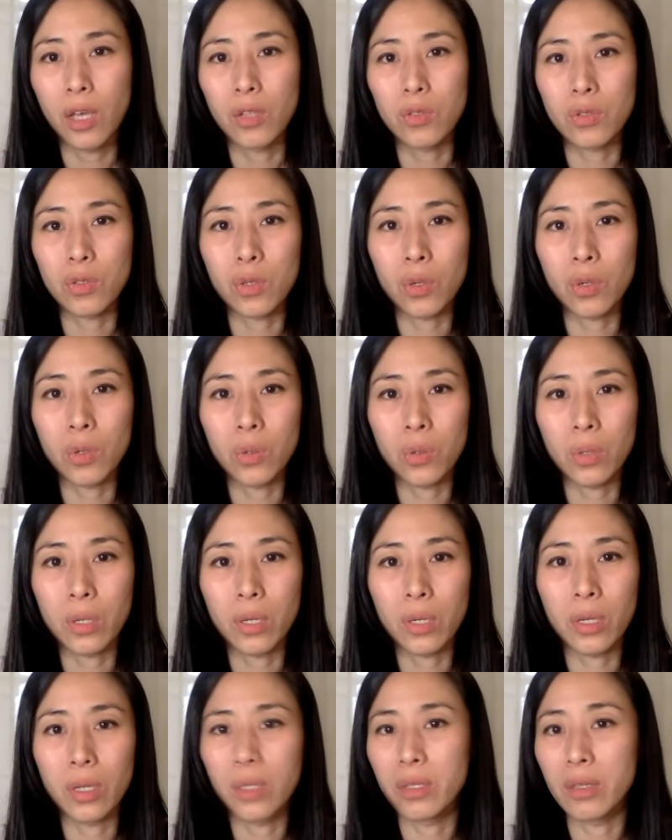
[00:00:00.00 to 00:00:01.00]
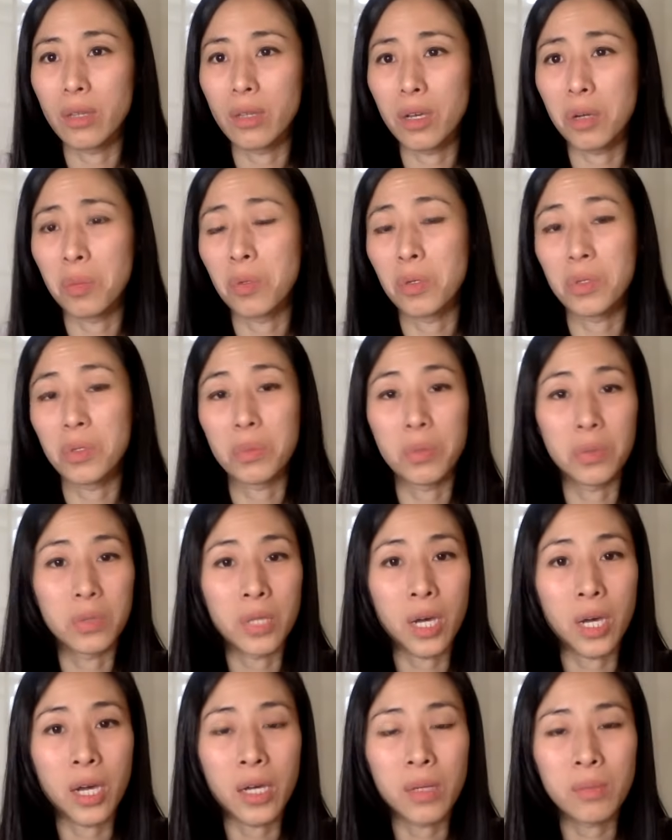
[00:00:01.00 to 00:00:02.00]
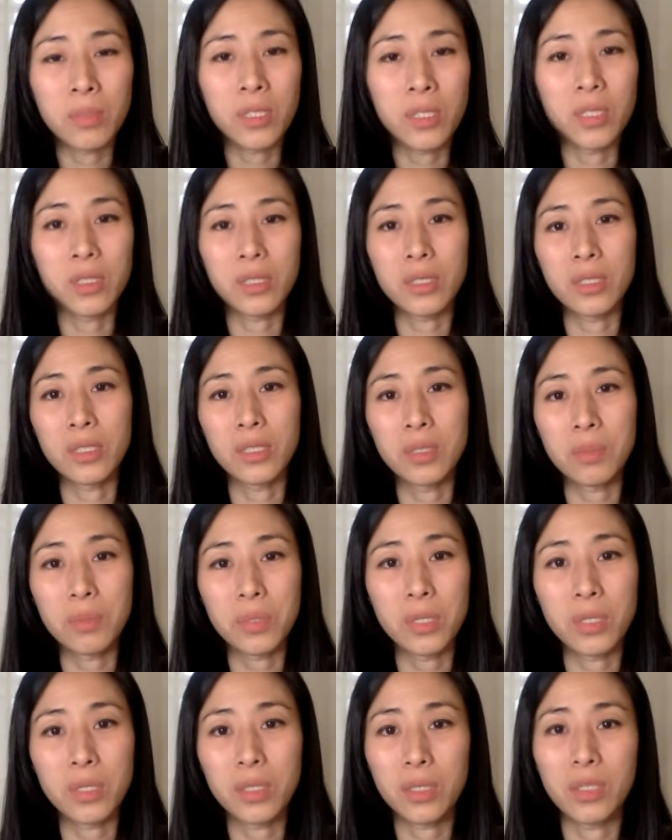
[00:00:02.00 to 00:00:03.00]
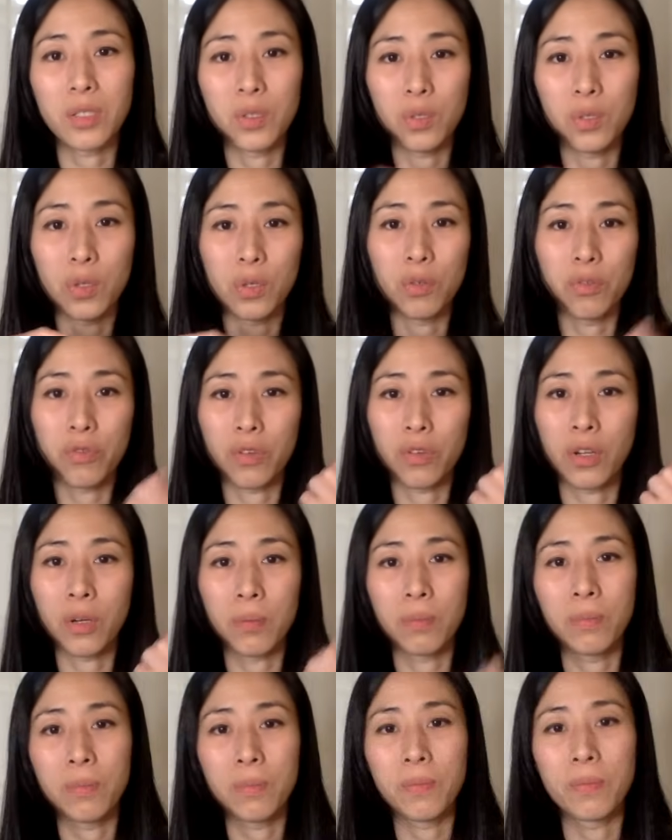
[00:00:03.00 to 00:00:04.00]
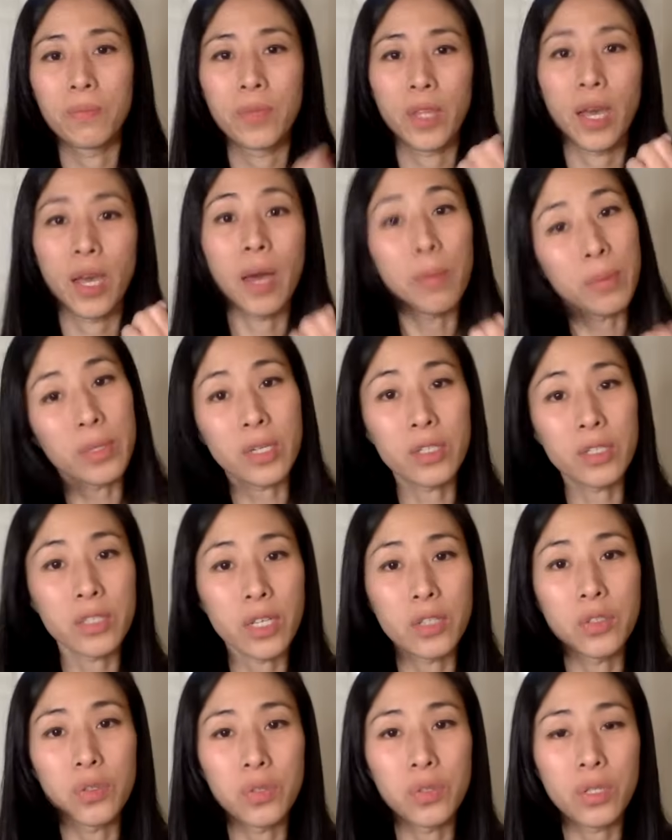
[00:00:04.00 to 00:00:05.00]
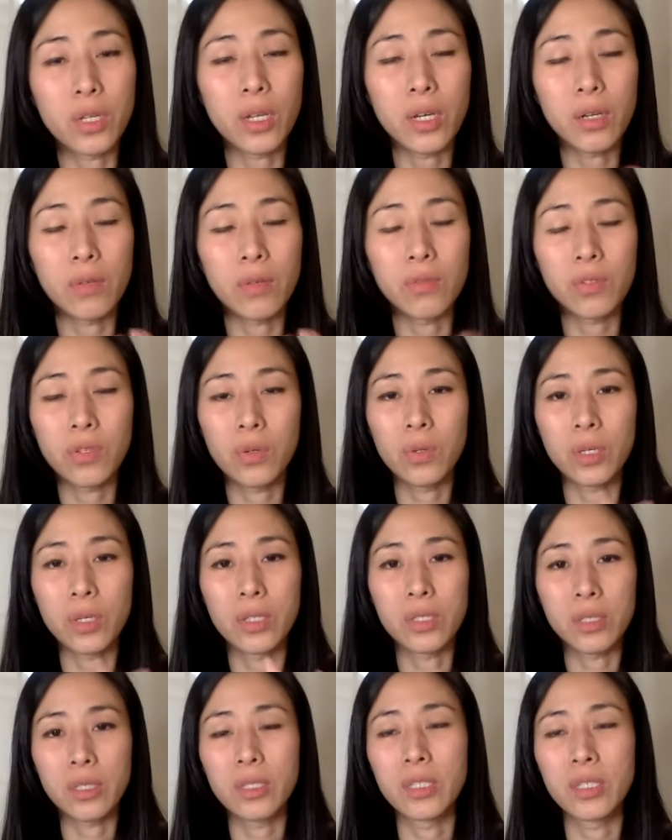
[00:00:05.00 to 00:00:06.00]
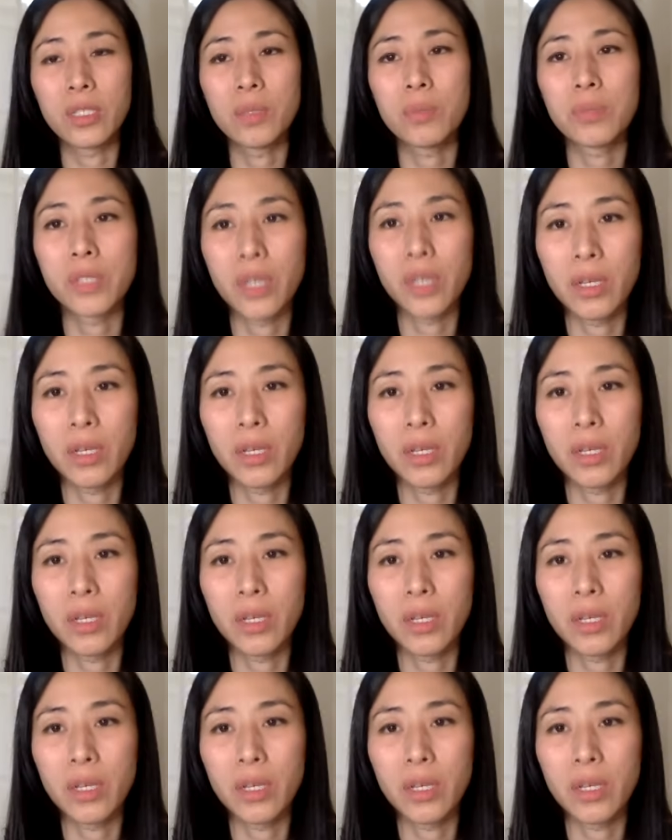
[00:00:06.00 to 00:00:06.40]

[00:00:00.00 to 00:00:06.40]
So, and there are multiple times it slipped, you know, from, because I use gloves, so it slipped.